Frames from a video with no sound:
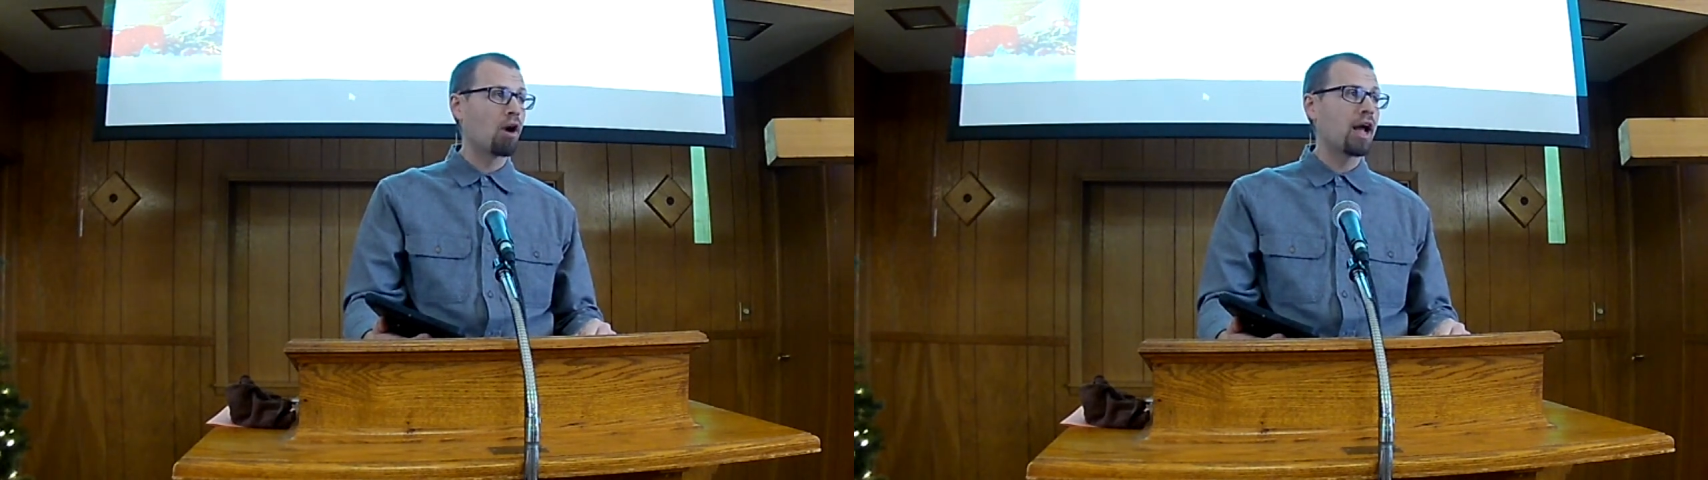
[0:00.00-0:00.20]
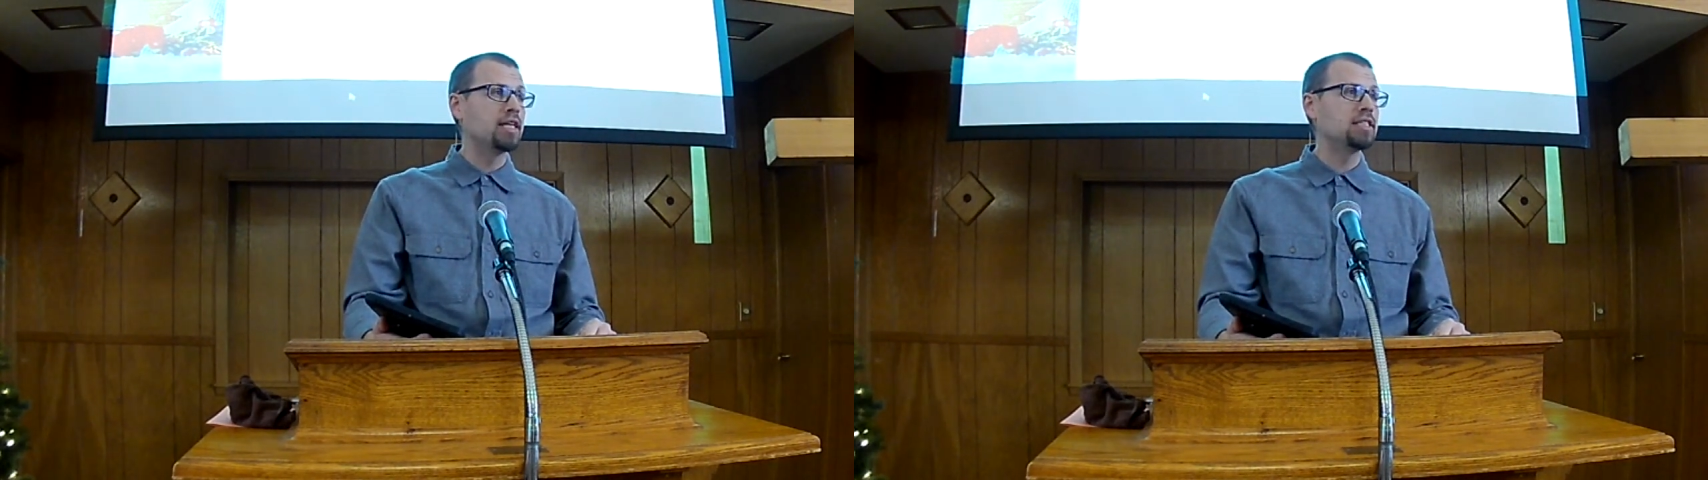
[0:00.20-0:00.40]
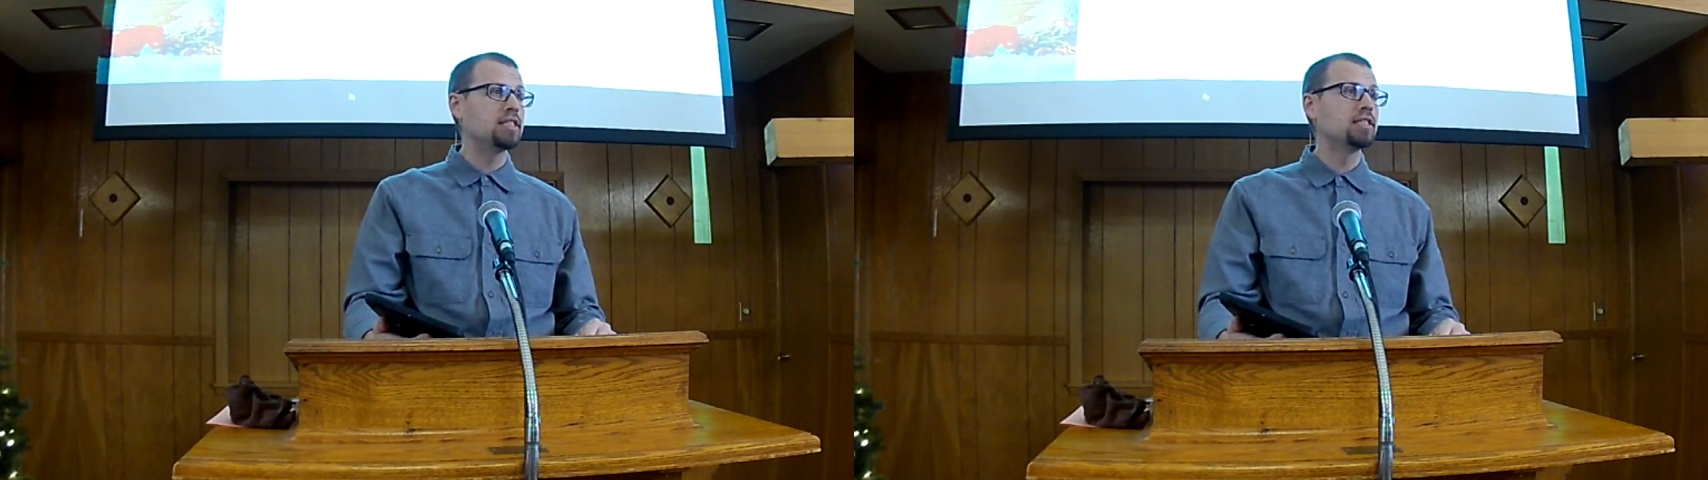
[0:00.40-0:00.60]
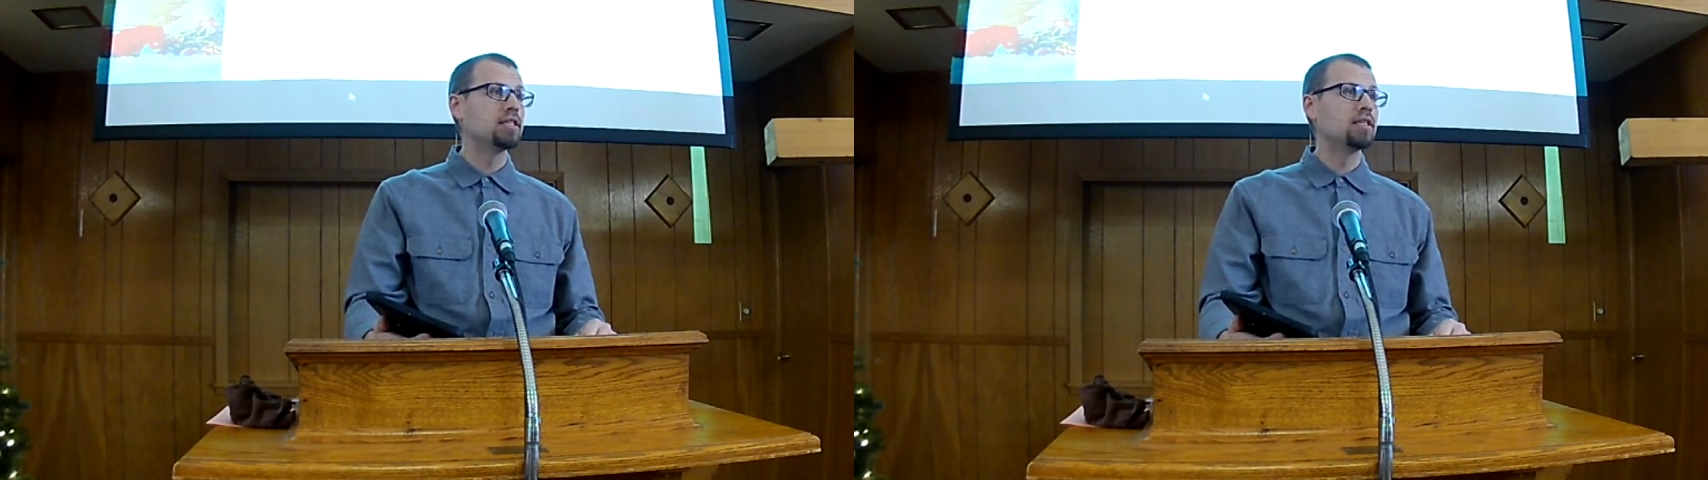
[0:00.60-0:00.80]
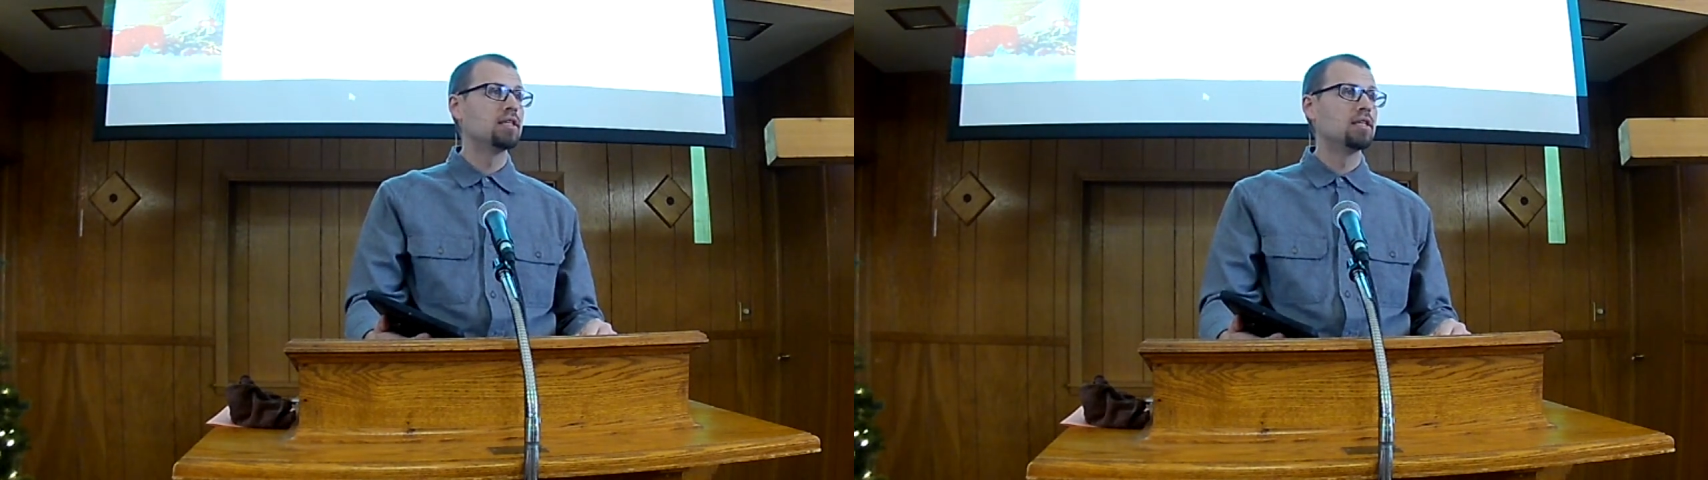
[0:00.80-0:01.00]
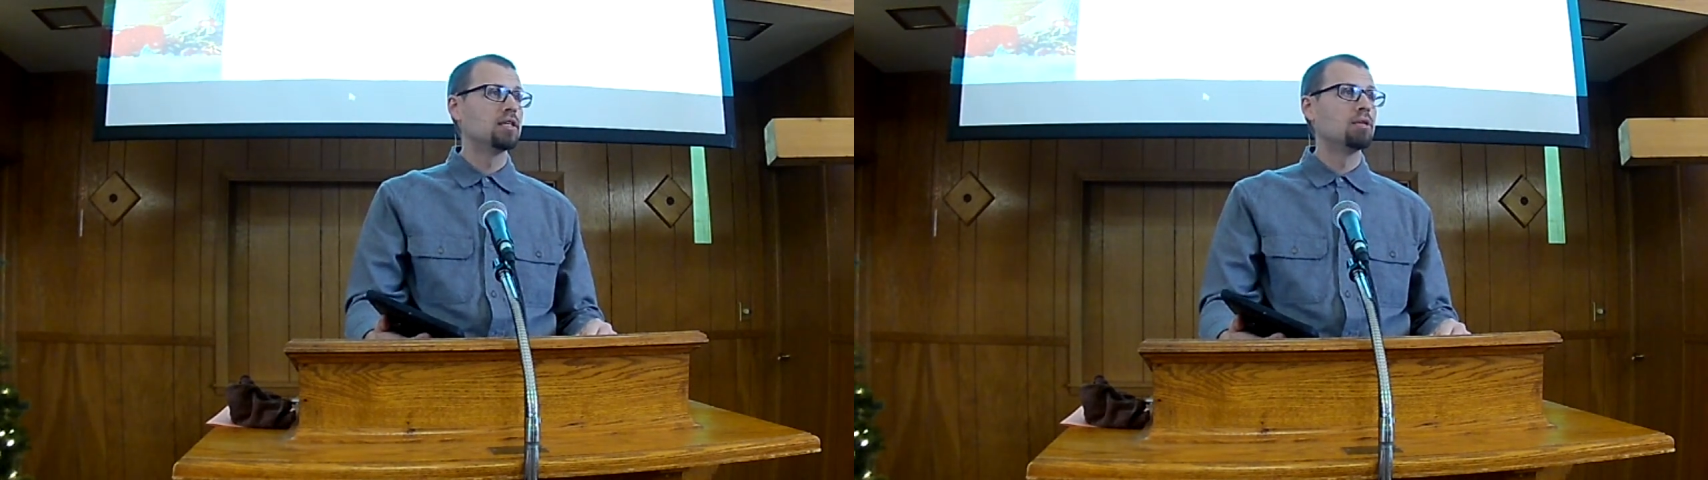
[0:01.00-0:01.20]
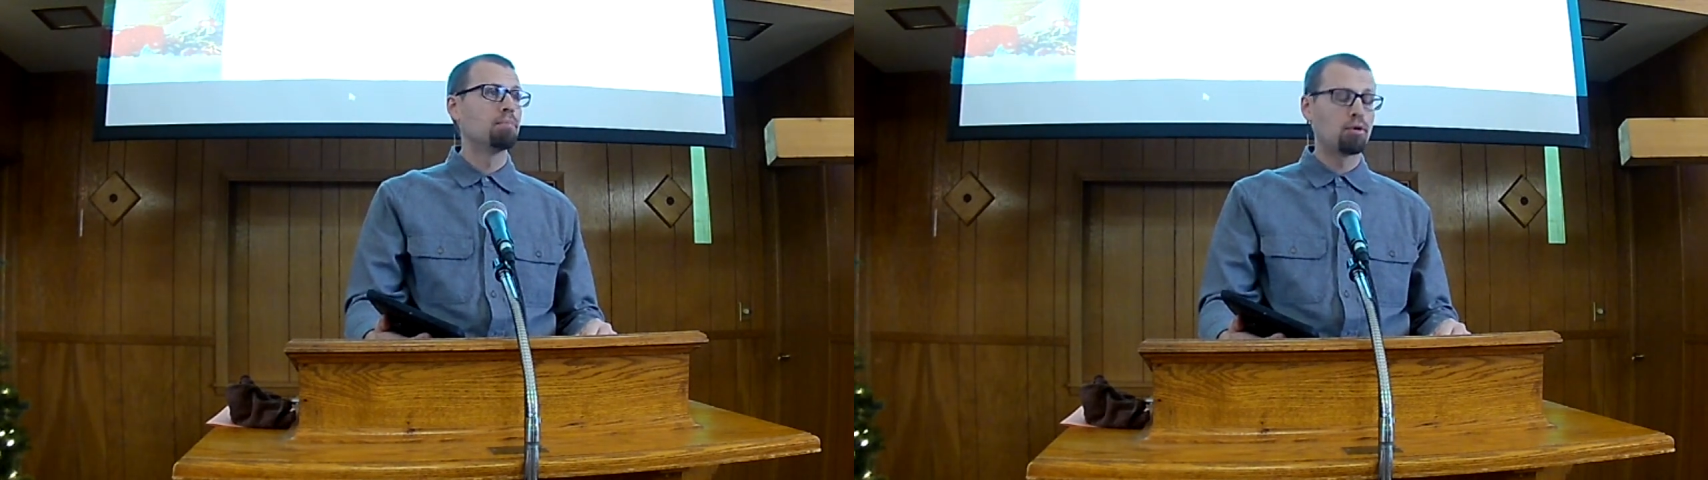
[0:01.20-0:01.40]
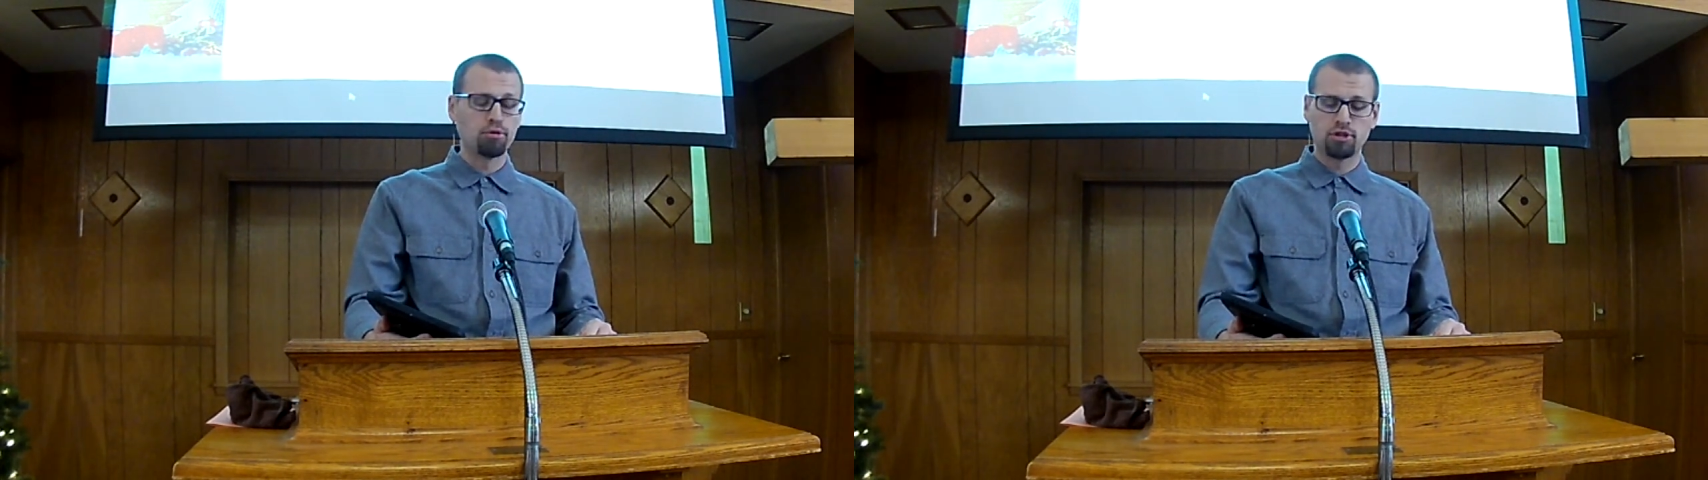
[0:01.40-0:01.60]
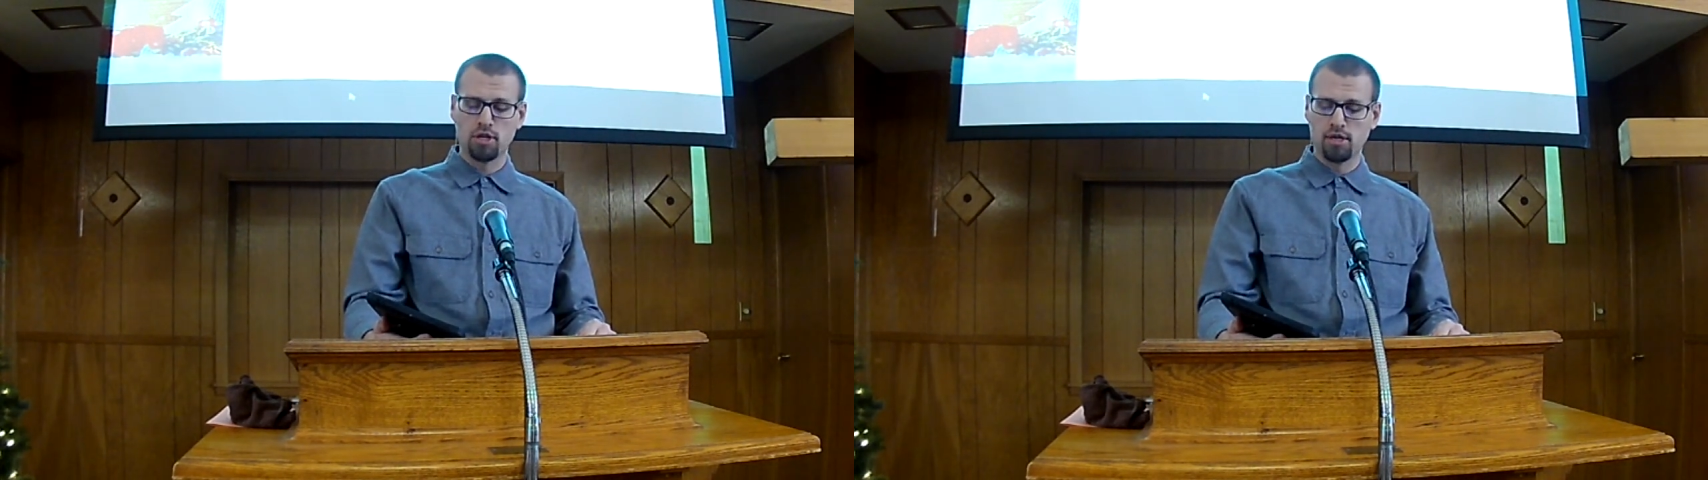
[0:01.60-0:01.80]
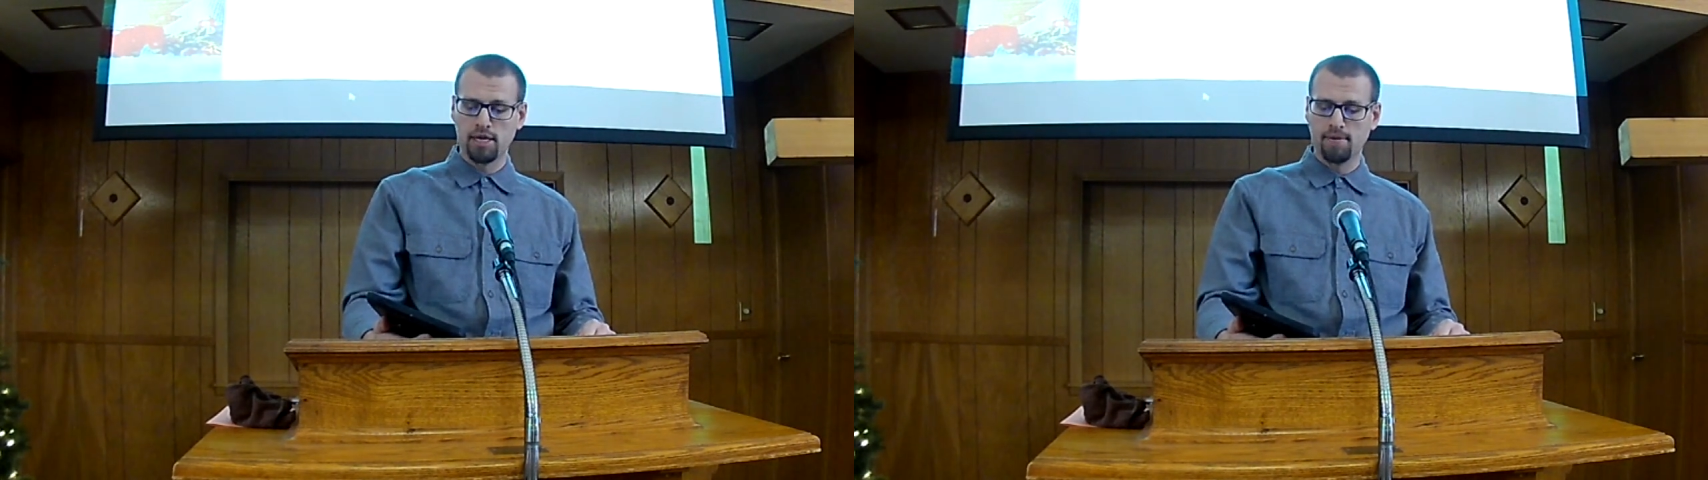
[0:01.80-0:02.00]
price
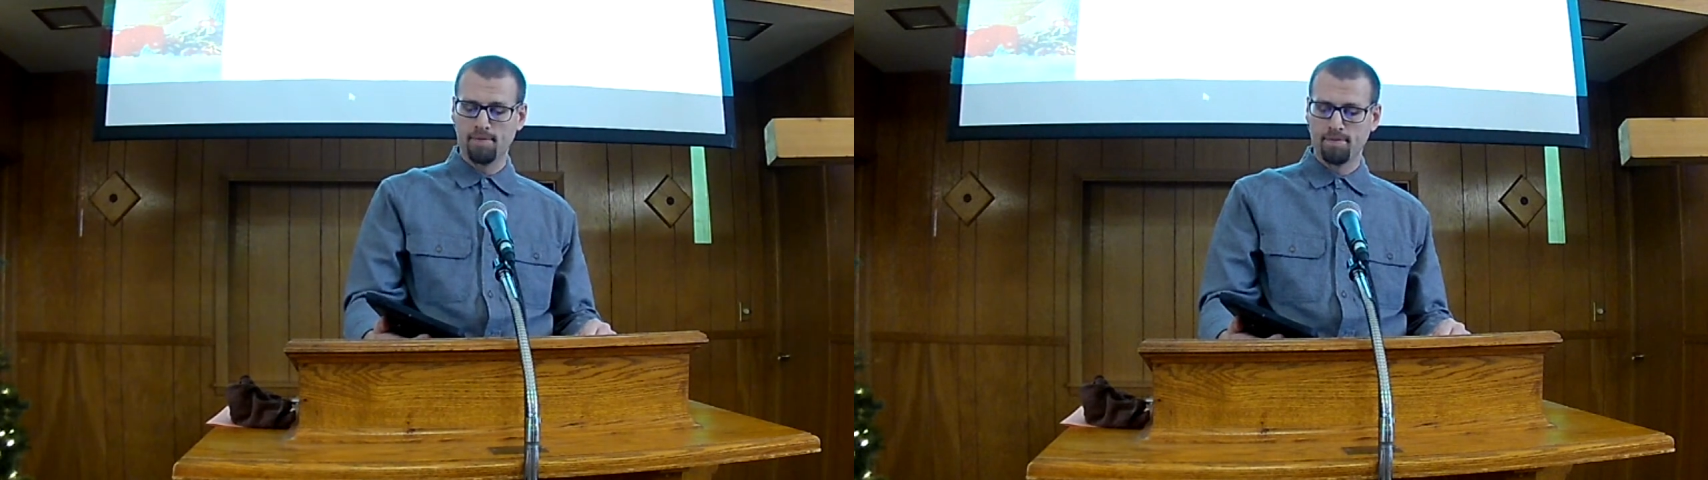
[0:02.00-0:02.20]
personally.